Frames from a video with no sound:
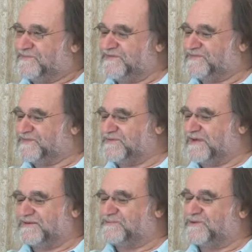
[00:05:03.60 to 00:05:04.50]
And this
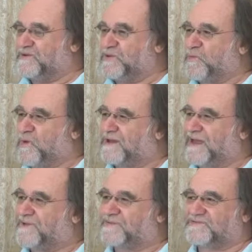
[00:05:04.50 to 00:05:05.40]
turned out to be only 1
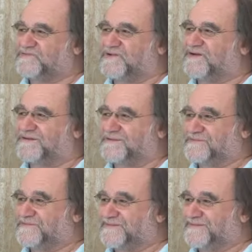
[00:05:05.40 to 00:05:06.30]
hour's
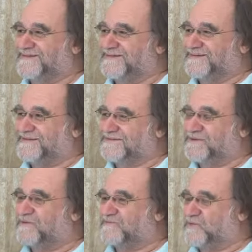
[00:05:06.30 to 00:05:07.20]
drive.
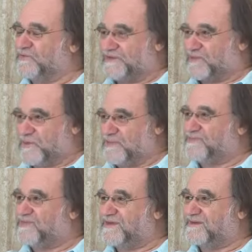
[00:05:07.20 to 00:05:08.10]
So, of course, I
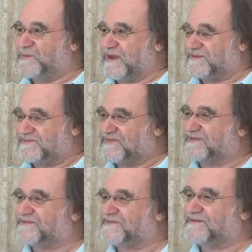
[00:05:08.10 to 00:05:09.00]
went there, we had a
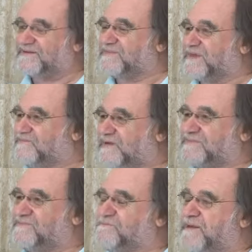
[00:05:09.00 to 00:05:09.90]
satsang, they
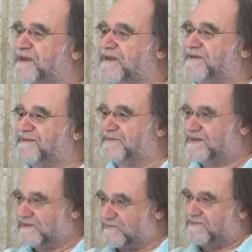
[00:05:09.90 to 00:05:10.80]
invited me back, and
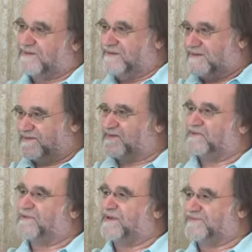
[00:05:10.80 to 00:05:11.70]
then I, you
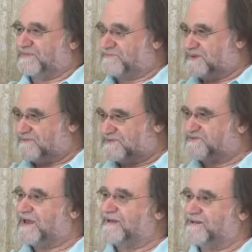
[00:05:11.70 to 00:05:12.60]
know, had some kind of
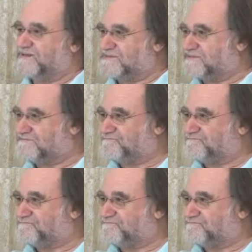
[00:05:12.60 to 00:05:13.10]
Italian